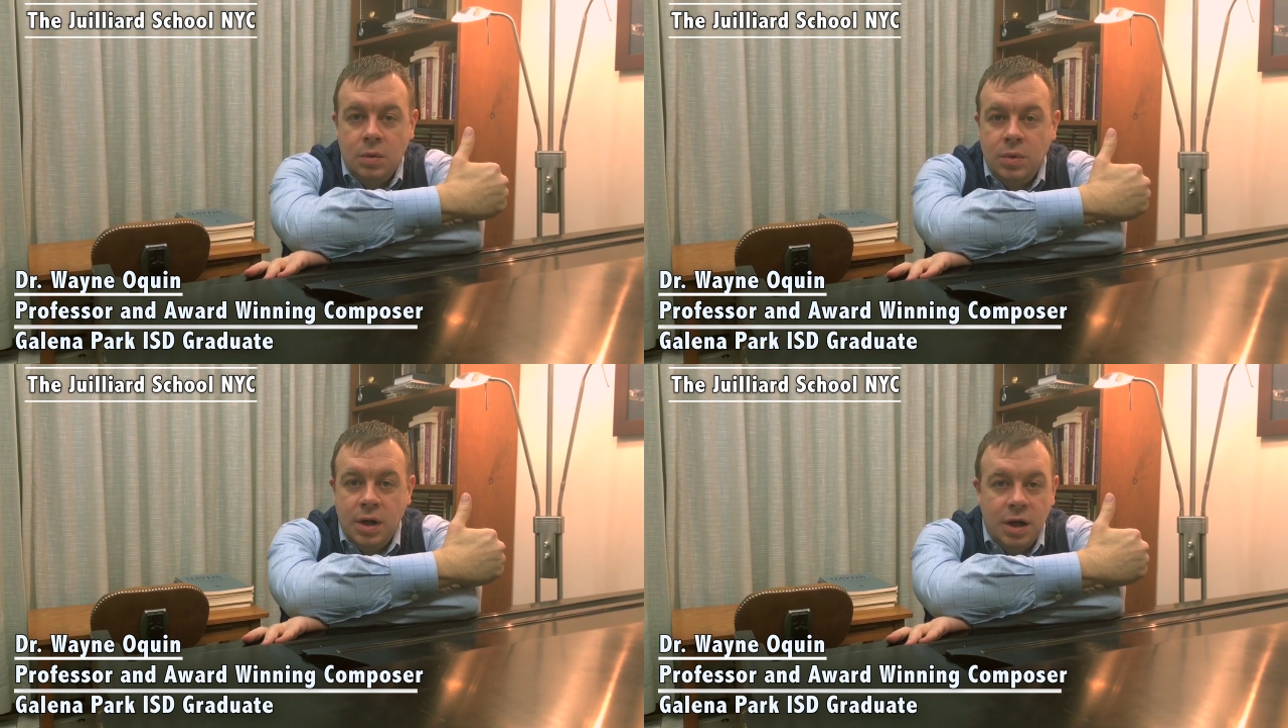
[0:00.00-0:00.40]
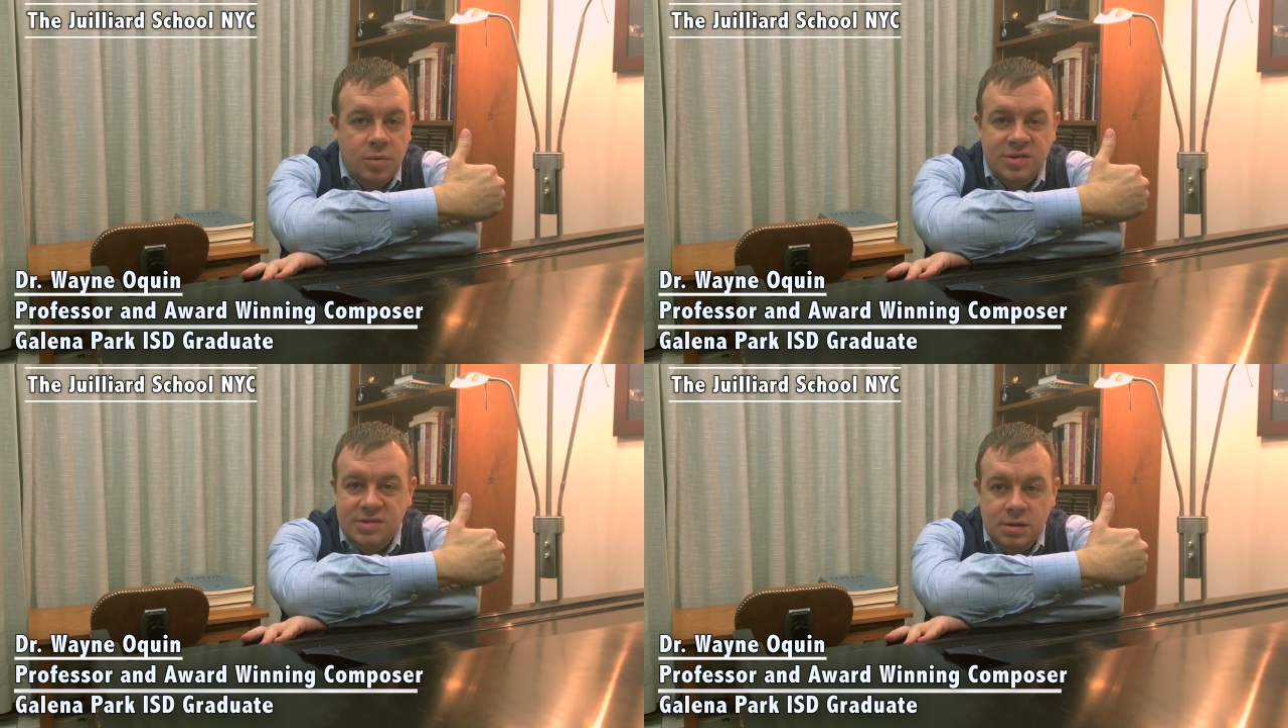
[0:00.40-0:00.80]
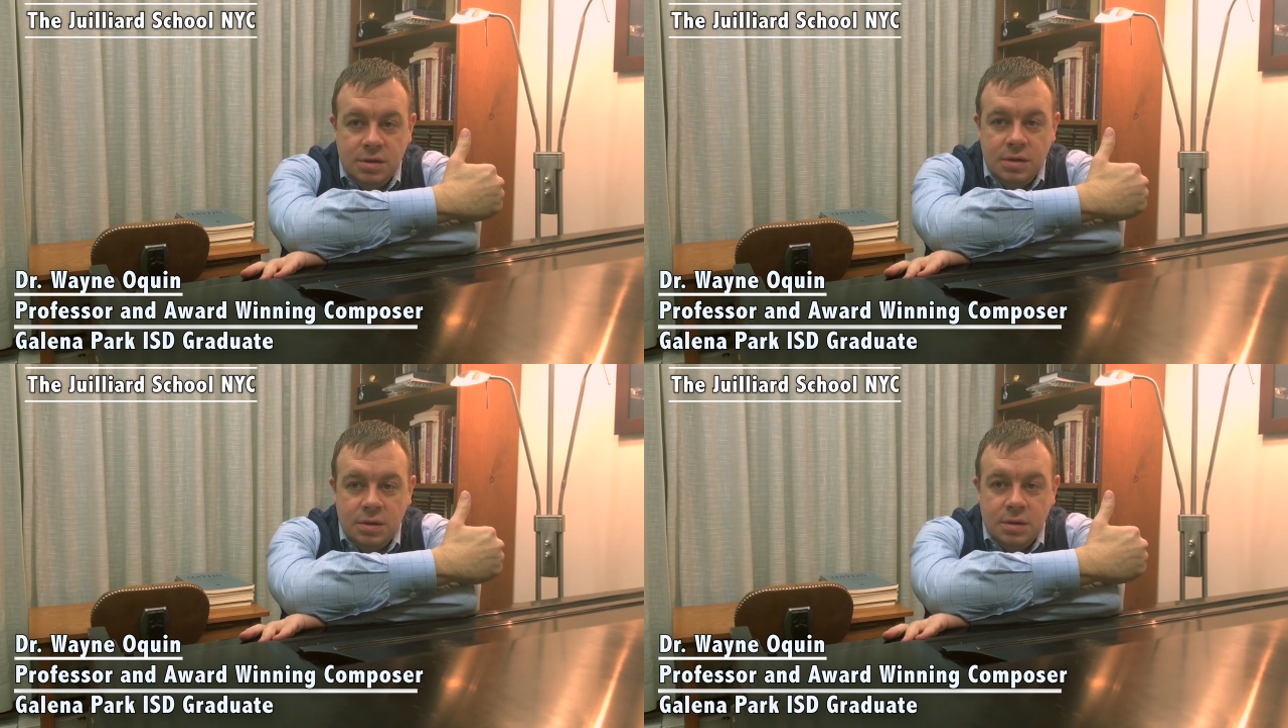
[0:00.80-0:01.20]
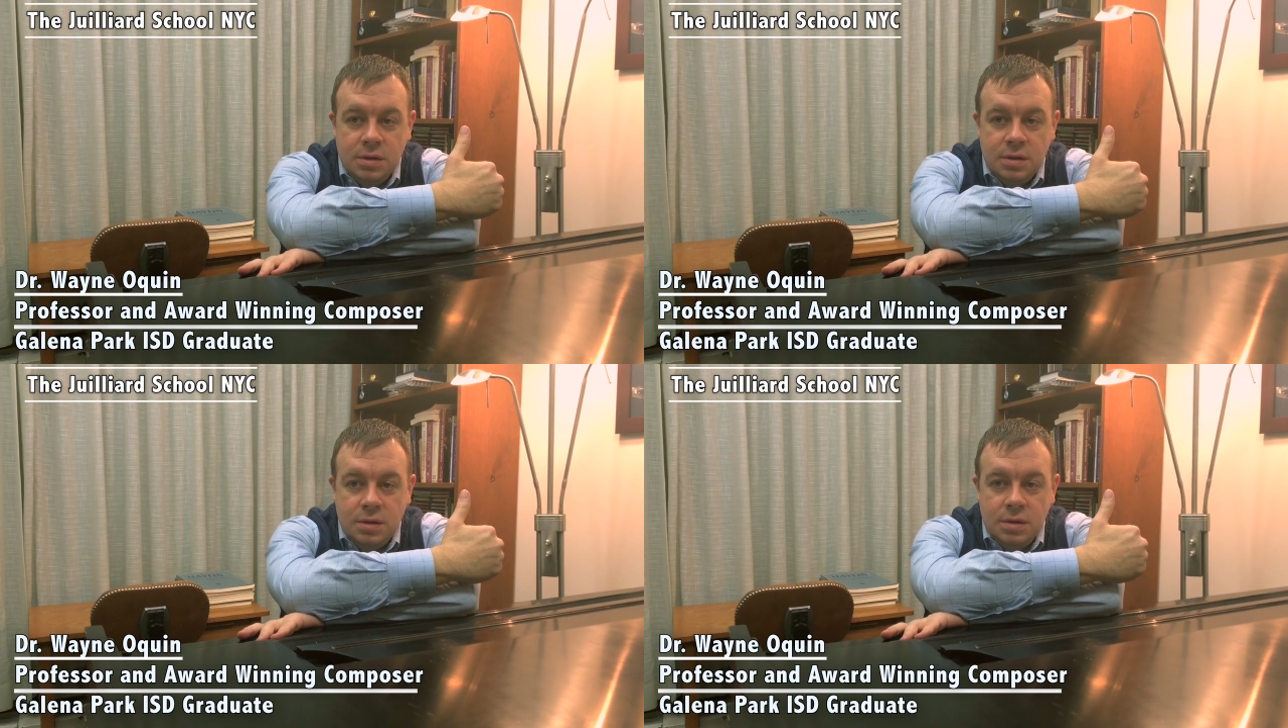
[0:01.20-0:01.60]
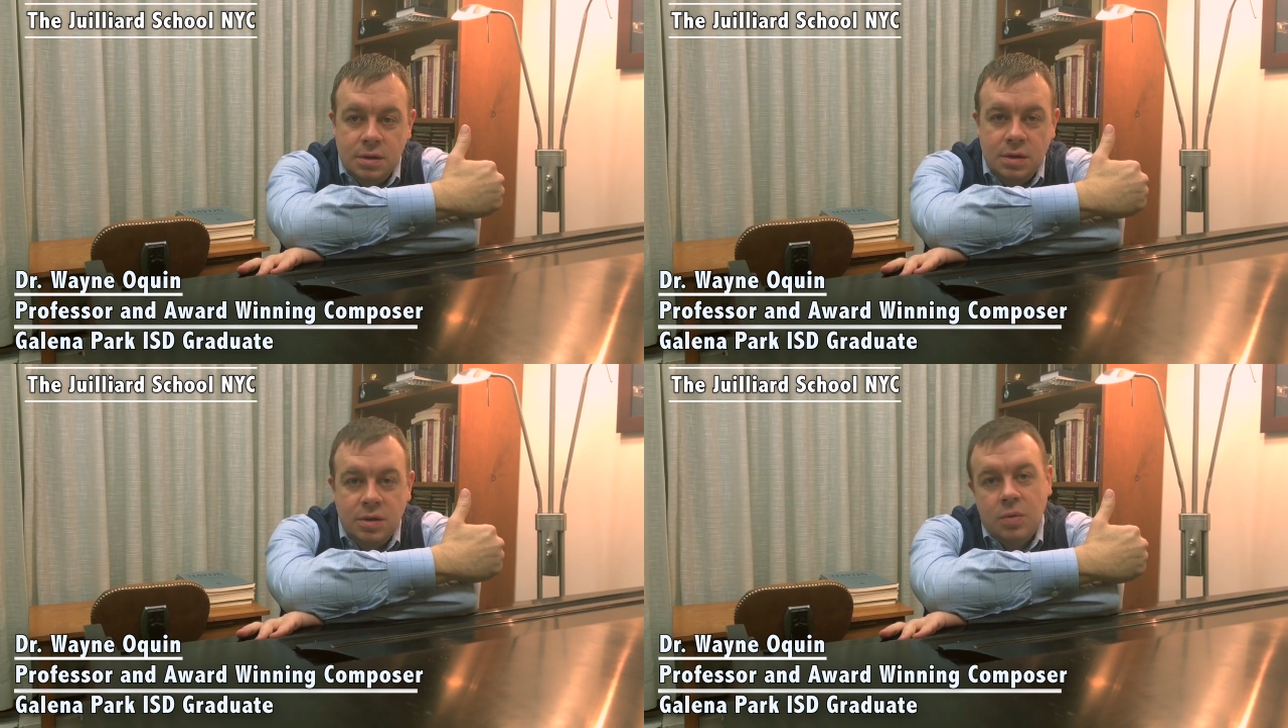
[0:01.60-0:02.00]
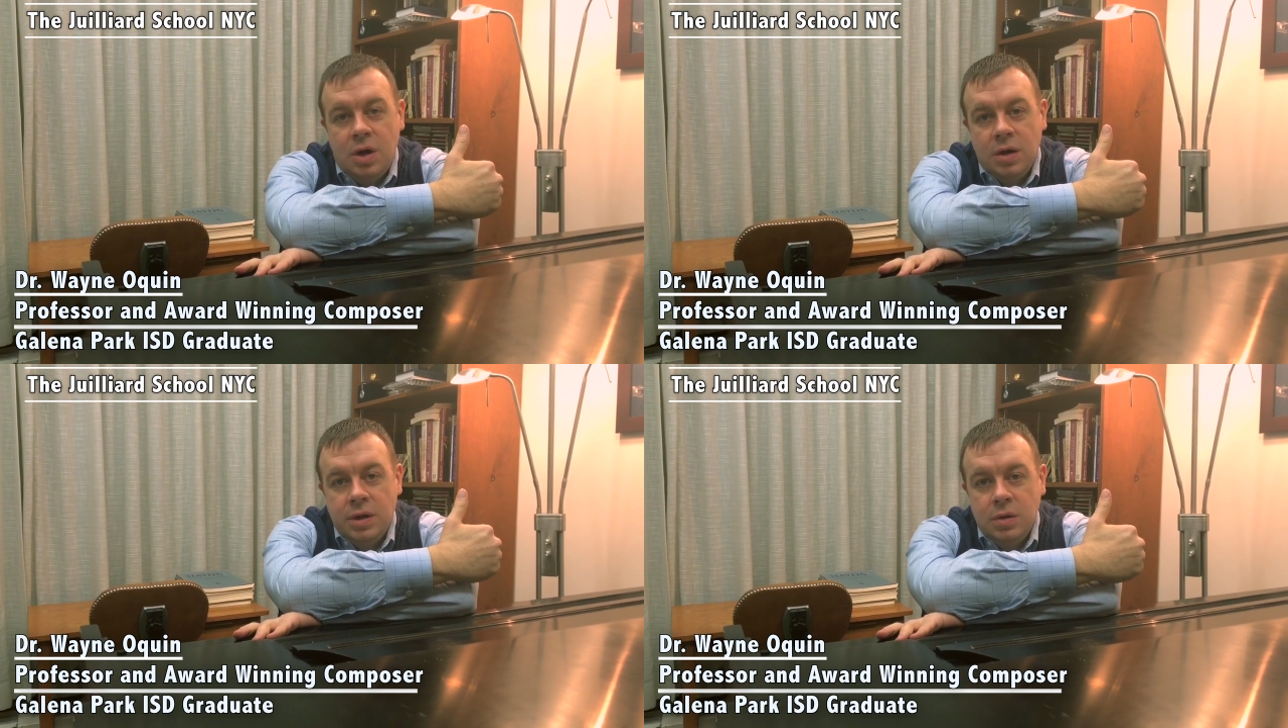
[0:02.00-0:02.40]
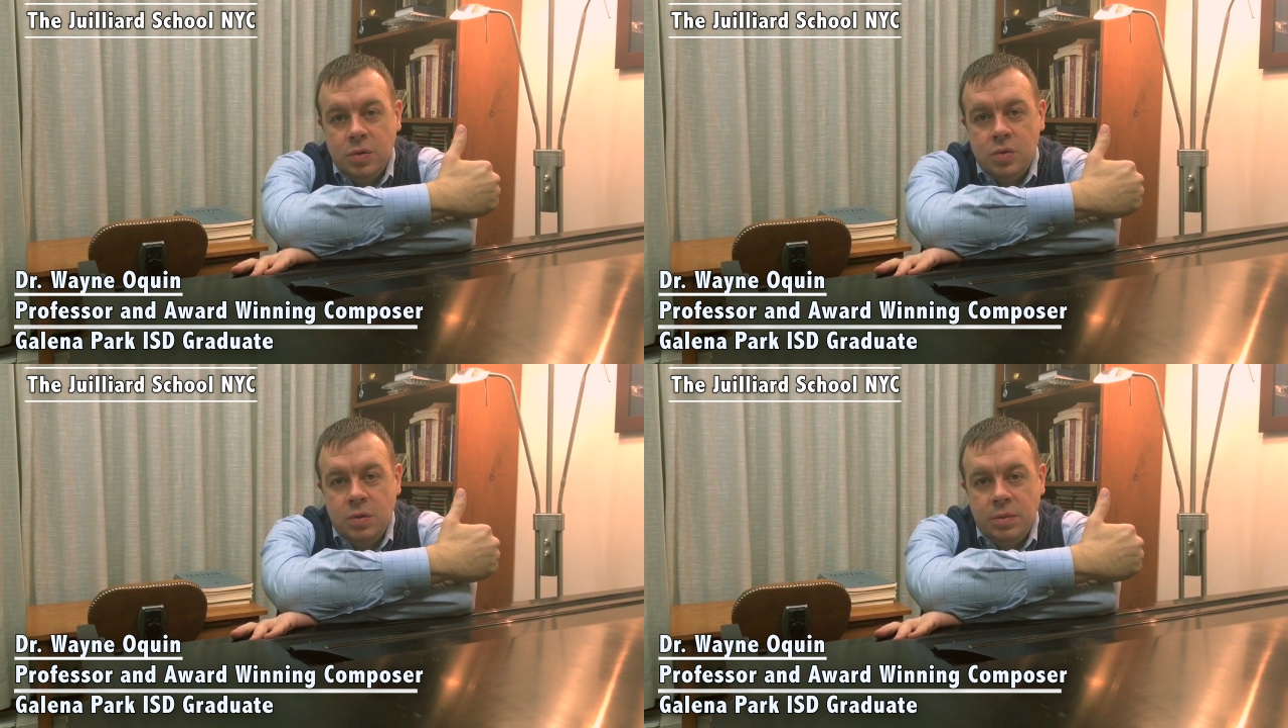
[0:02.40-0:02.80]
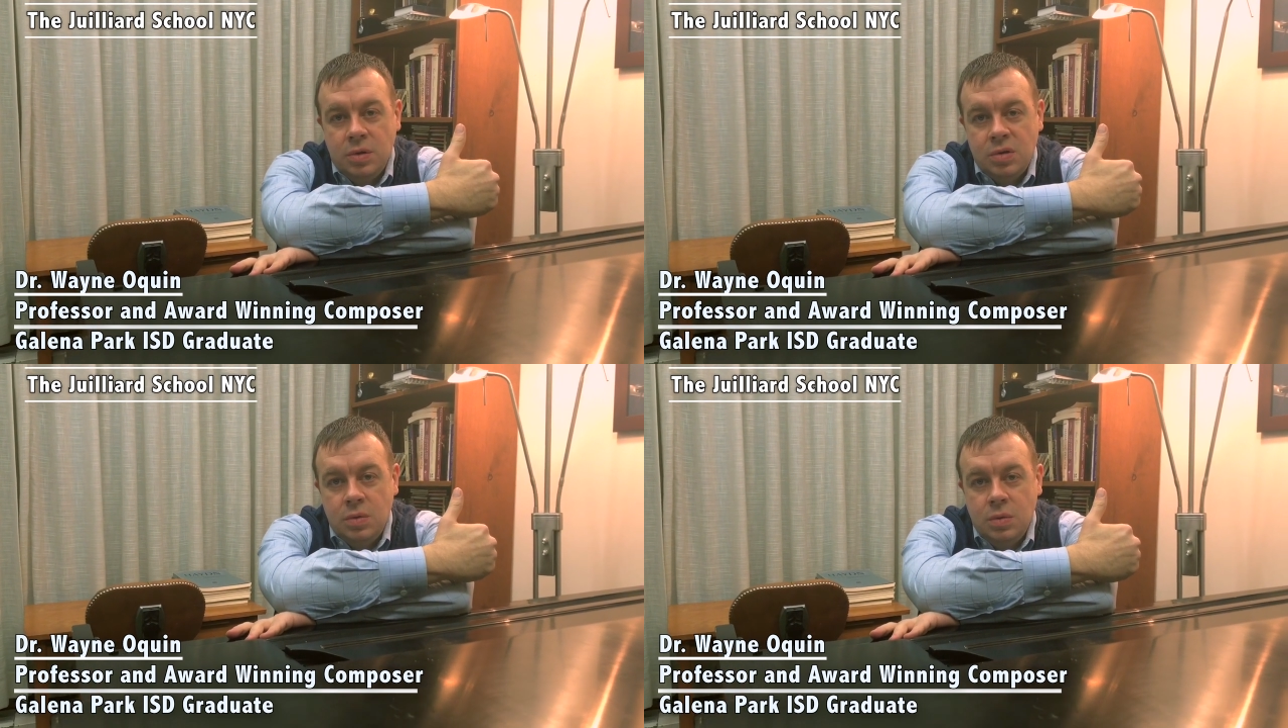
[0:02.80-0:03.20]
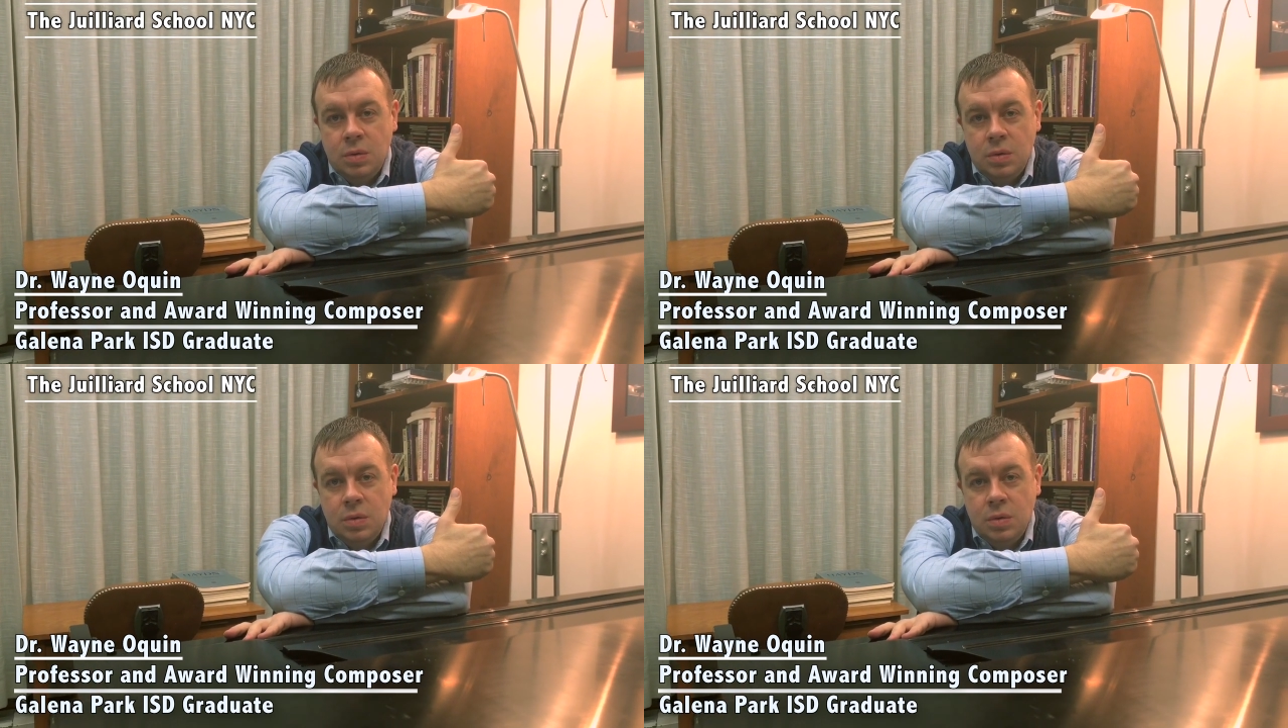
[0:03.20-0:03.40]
when I was singing in the choir at North Shore Middle School.